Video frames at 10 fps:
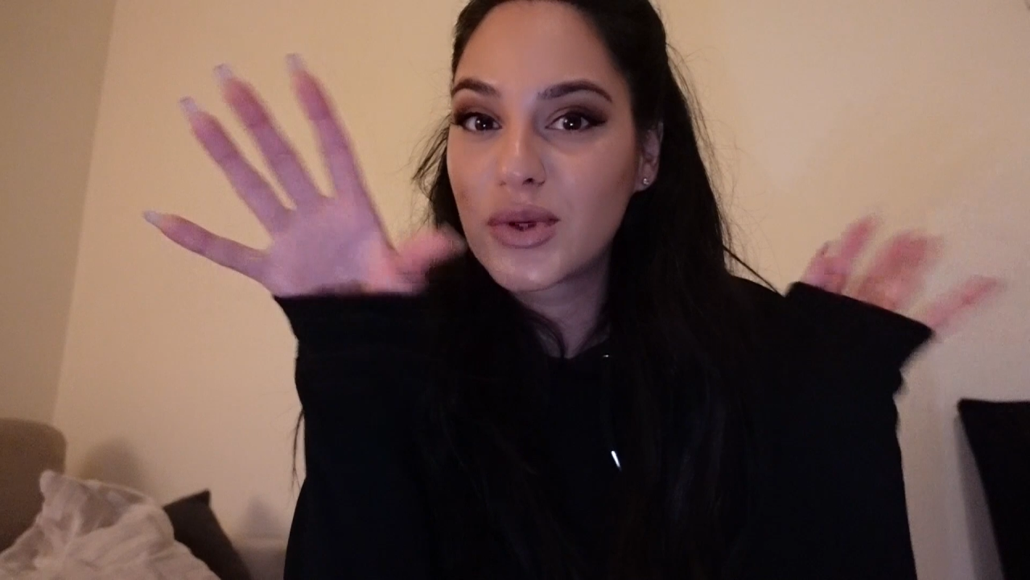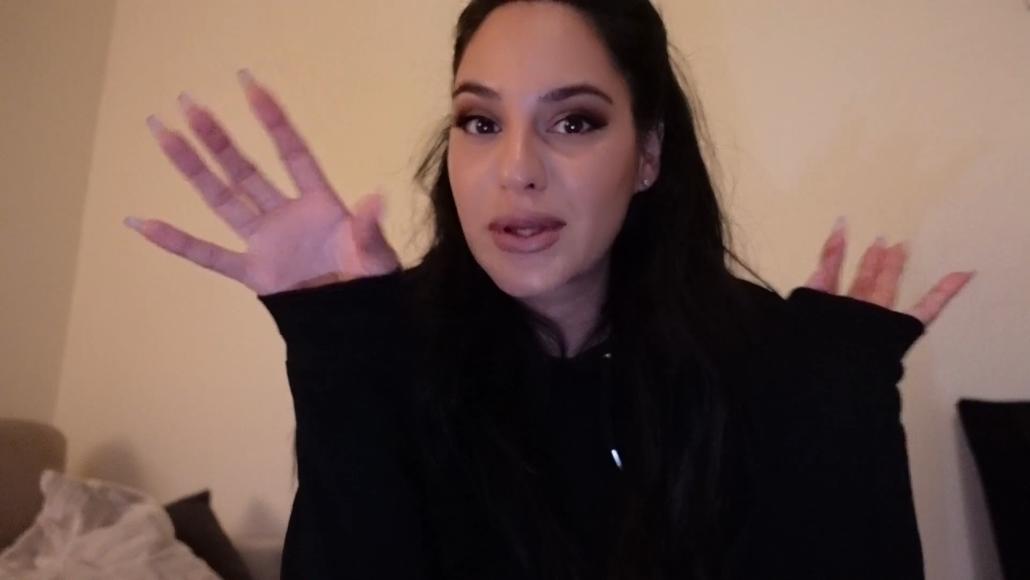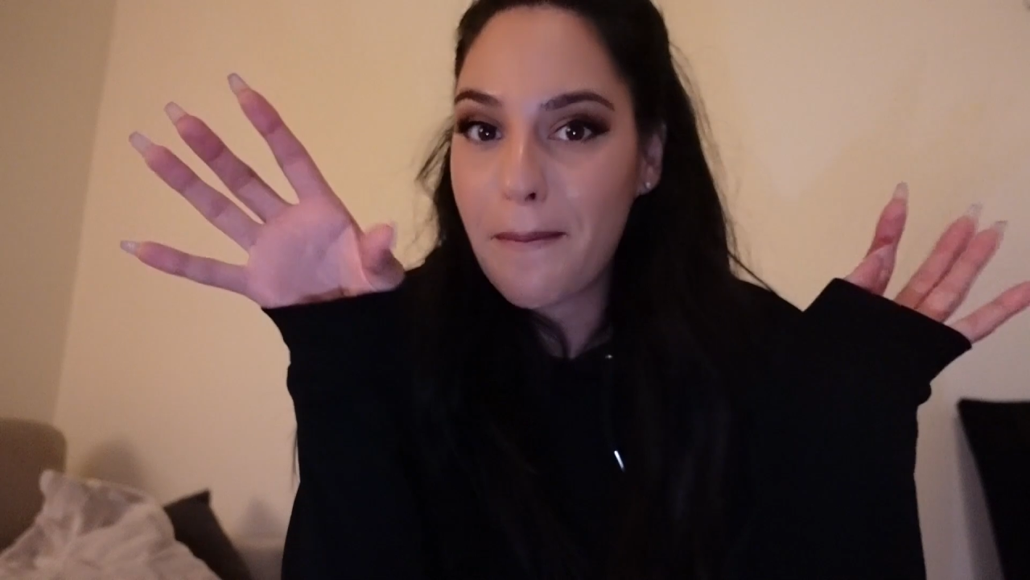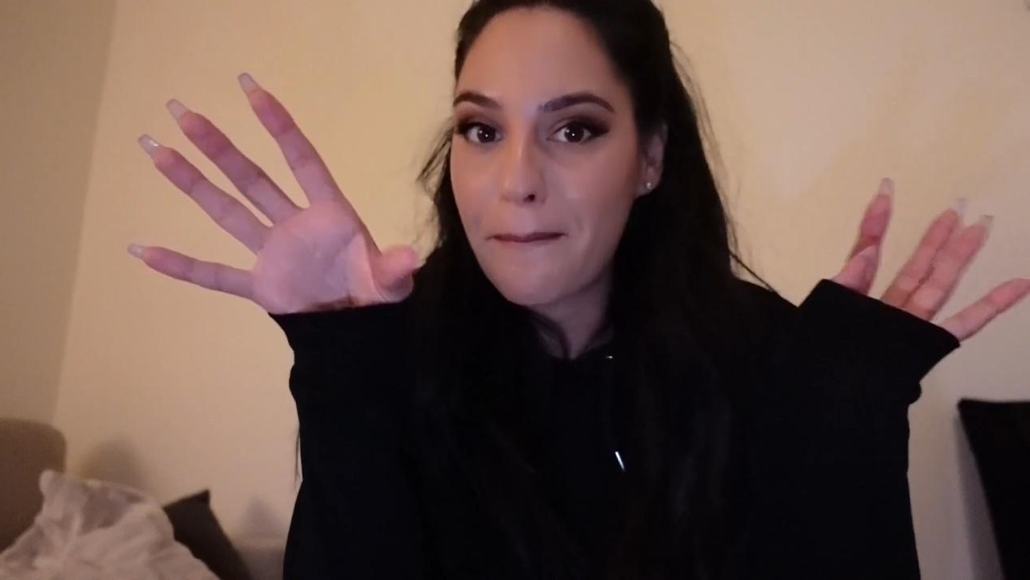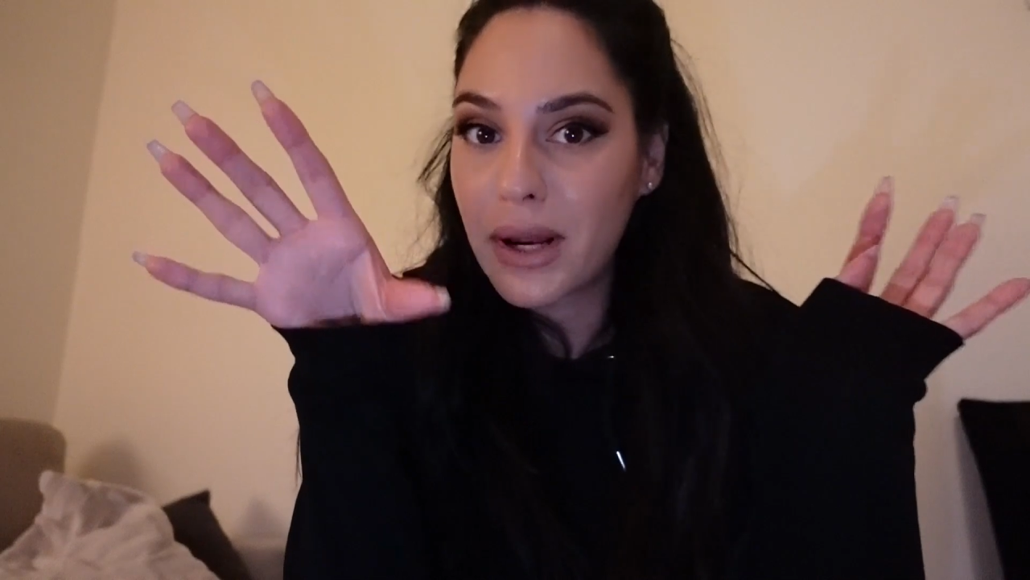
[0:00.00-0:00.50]
with
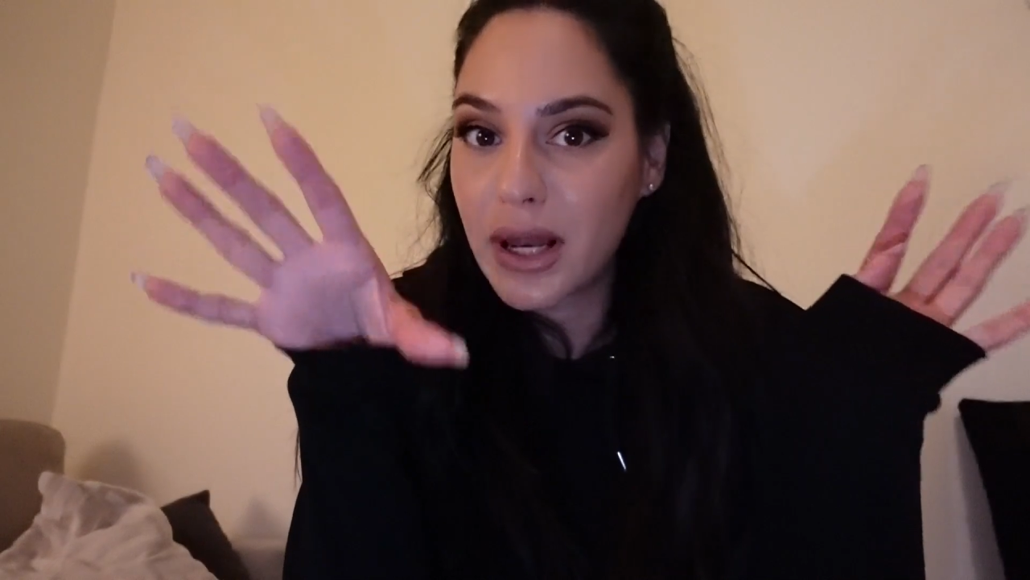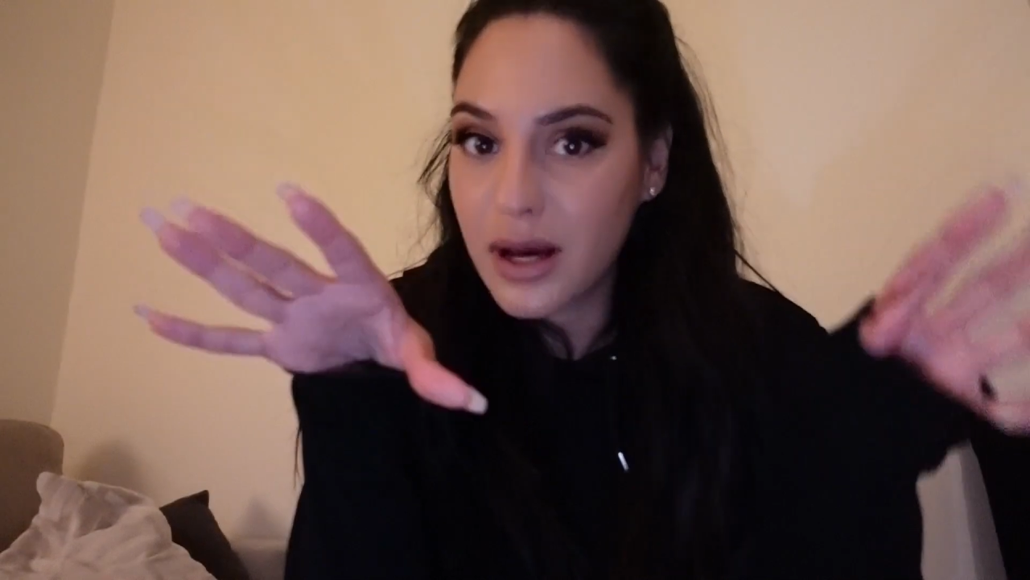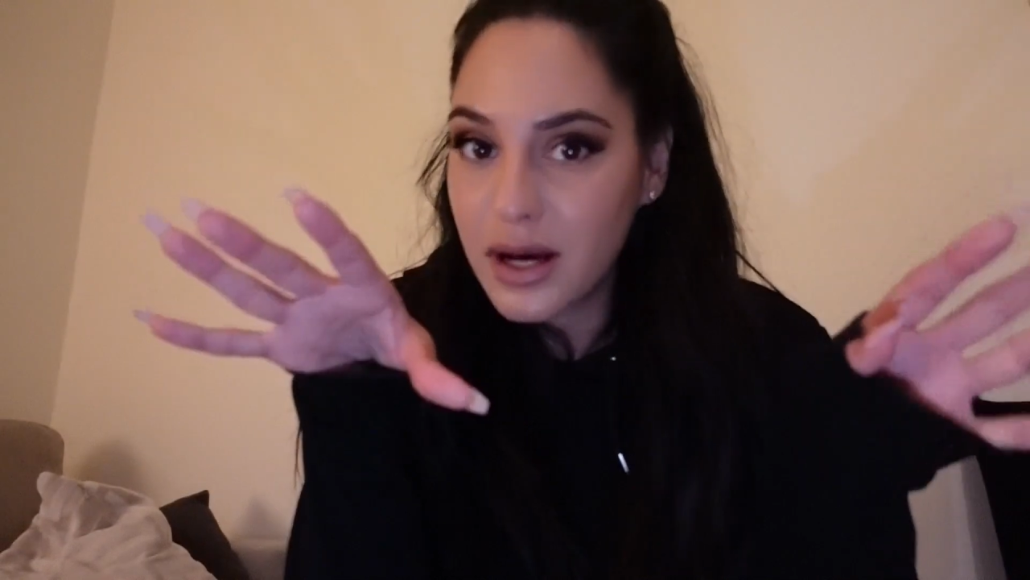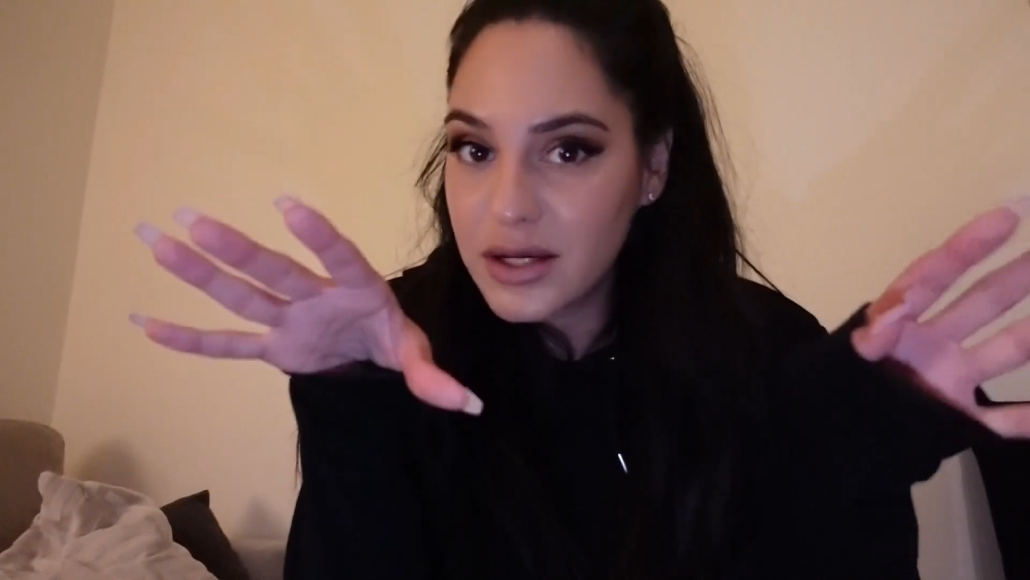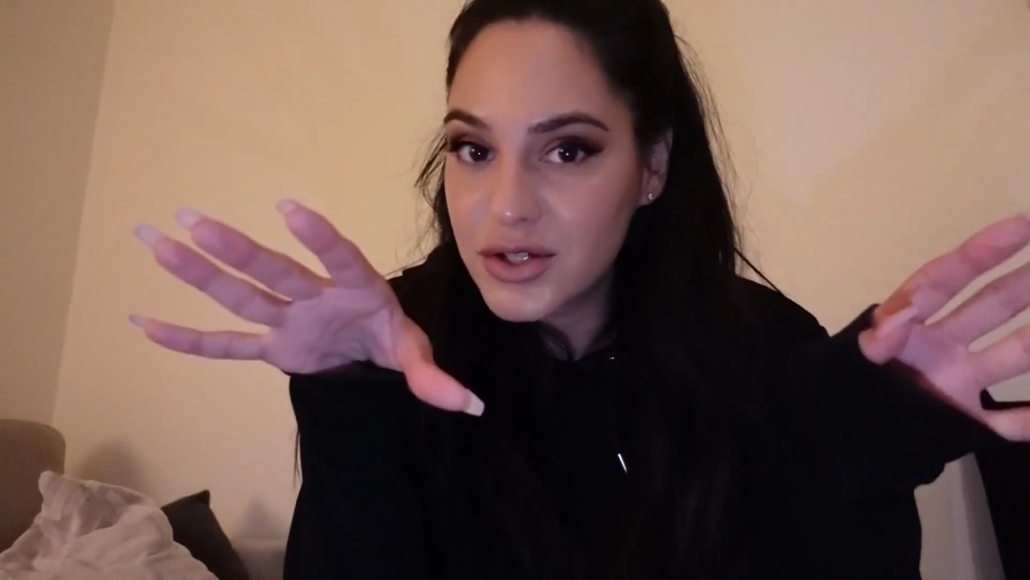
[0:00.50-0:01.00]
the
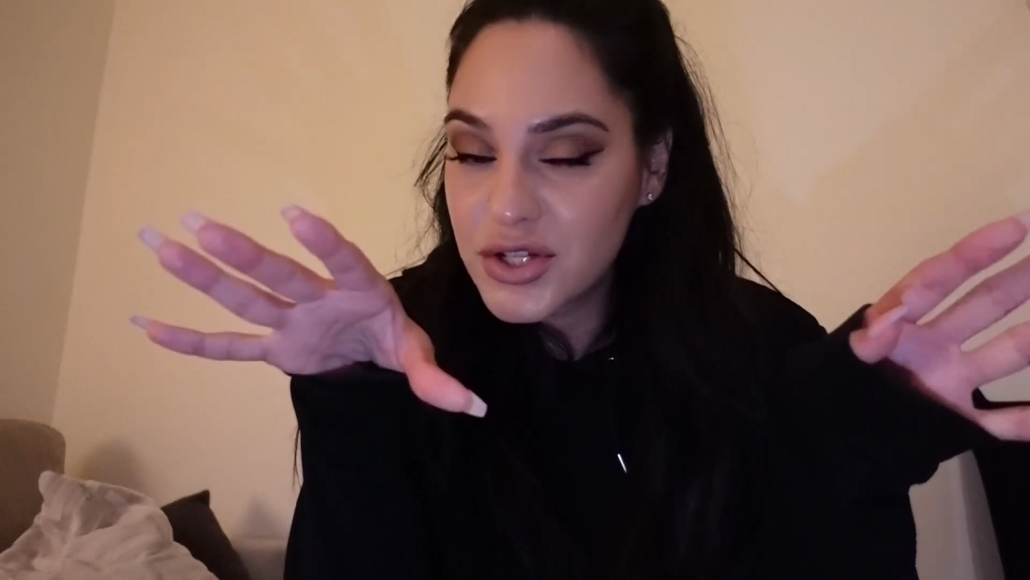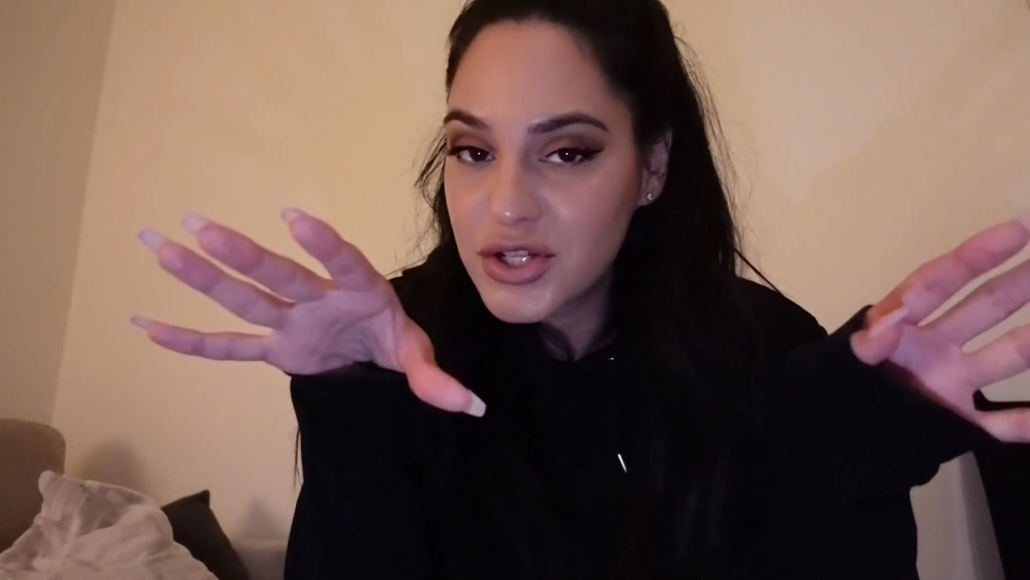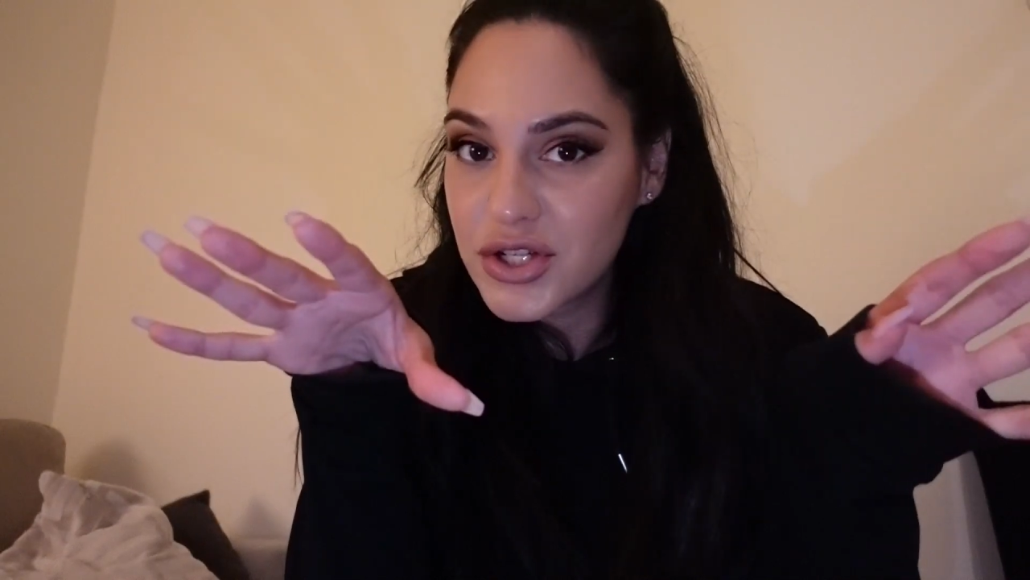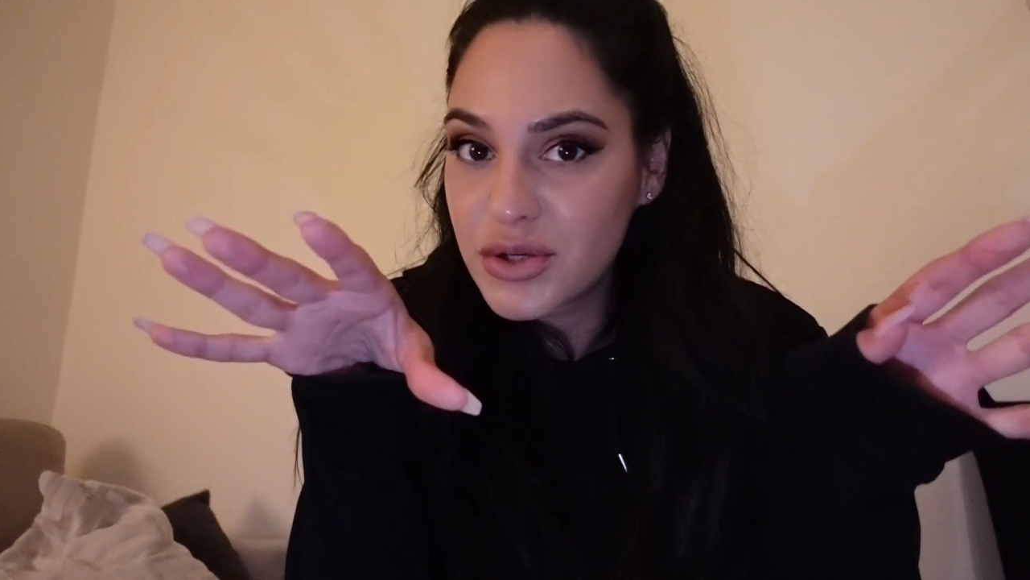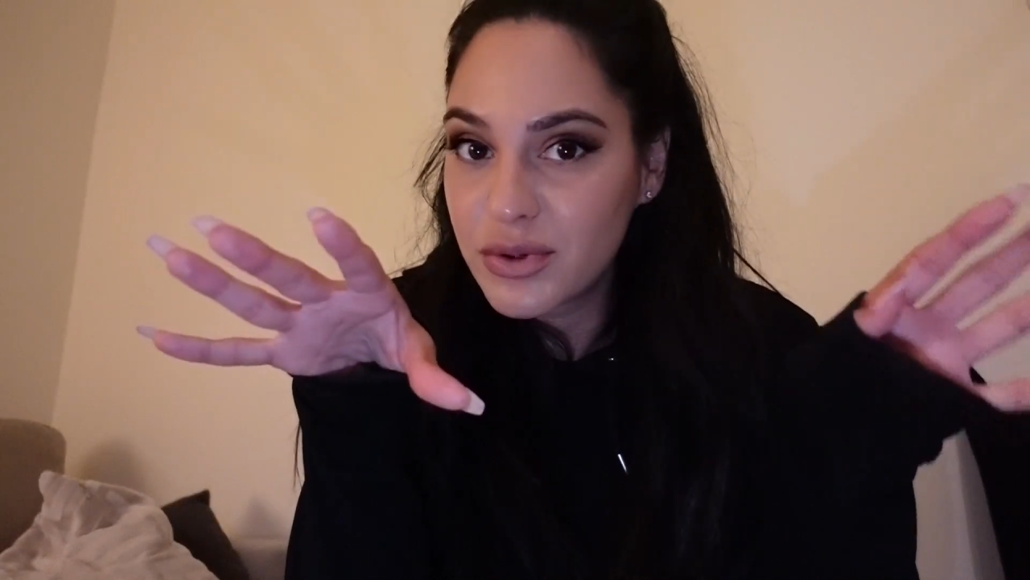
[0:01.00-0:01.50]
blush,